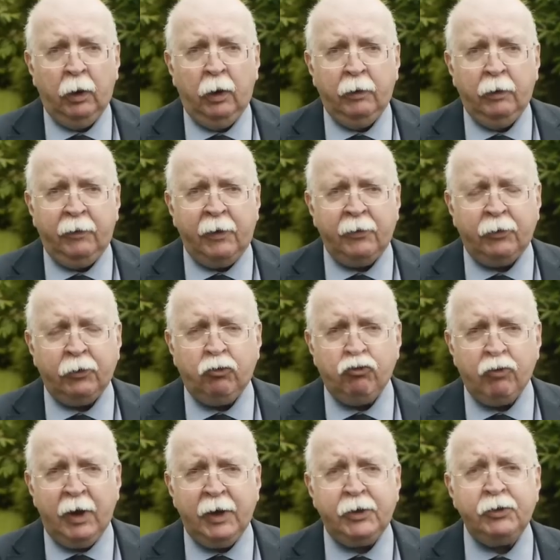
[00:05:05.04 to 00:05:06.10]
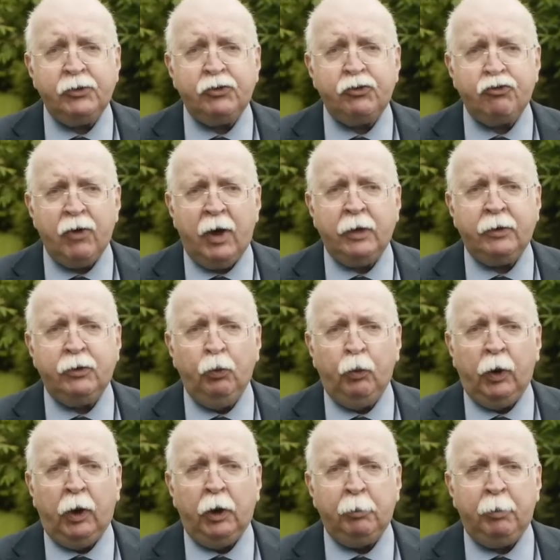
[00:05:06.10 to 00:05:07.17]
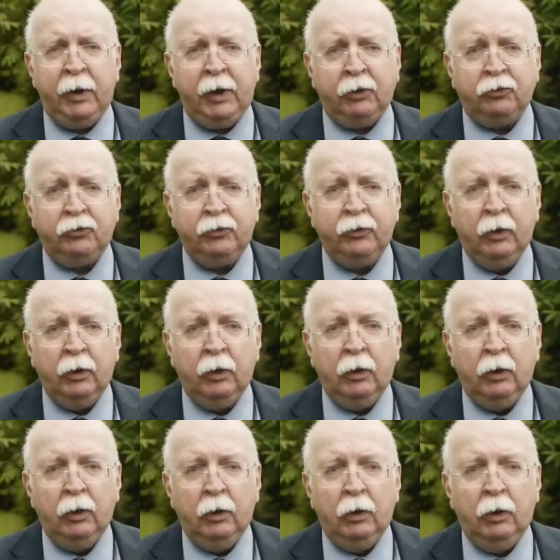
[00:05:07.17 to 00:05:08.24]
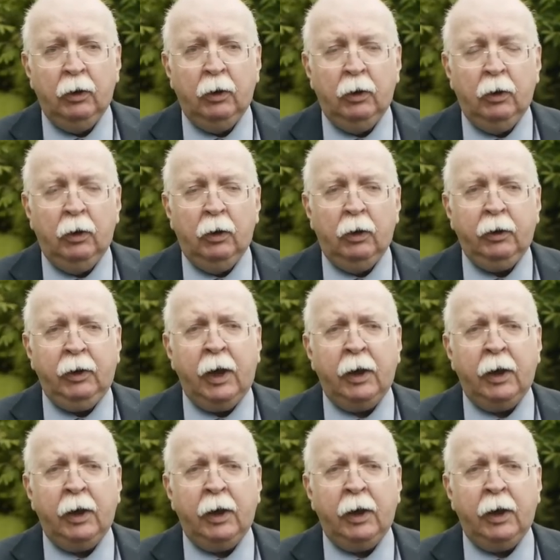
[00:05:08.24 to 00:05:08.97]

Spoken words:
They are the greatest threat to world peace. Yet